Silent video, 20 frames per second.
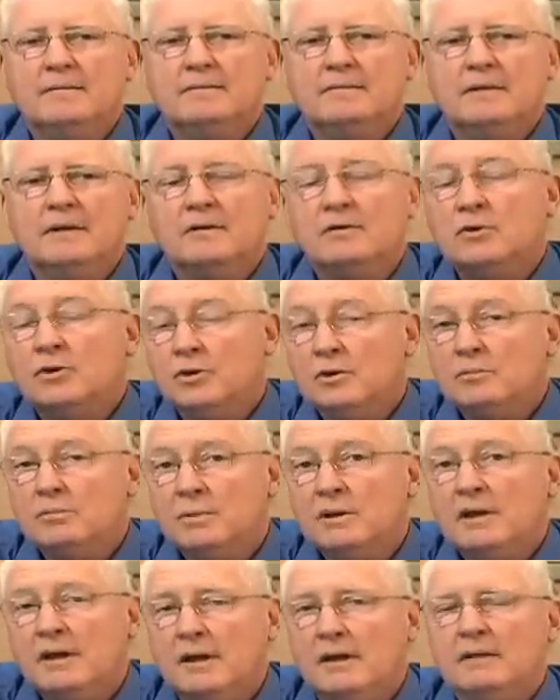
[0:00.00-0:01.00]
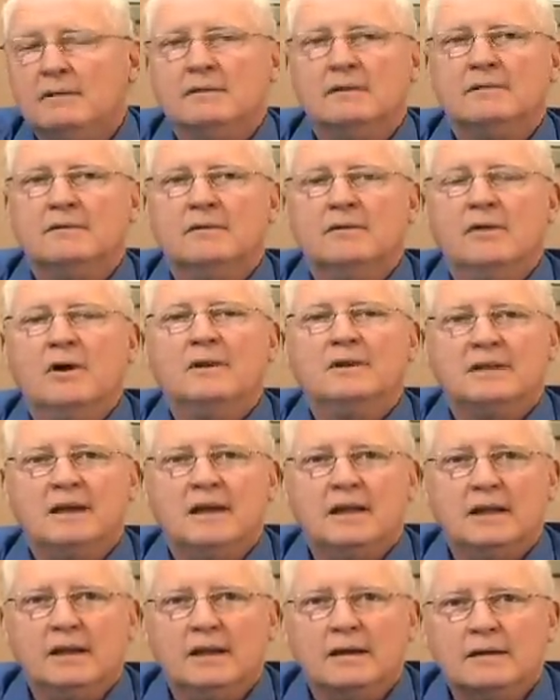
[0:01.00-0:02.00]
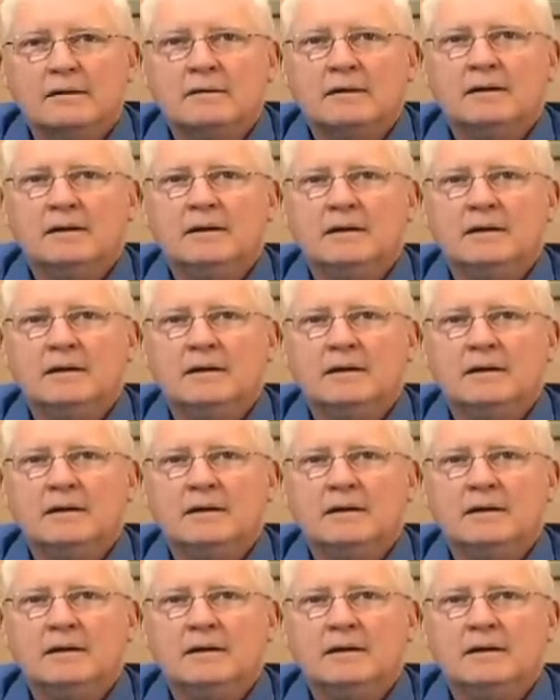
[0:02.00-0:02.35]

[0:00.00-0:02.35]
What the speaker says: It could be that they're not getting it.